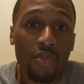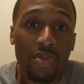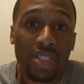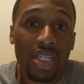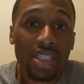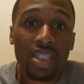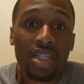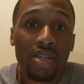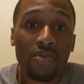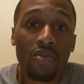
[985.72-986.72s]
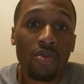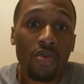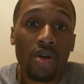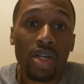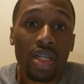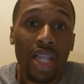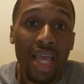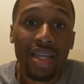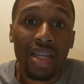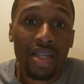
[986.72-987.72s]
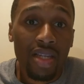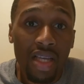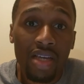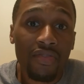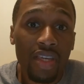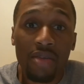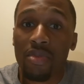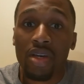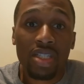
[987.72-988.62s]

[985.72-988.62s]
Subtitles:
potentially love email.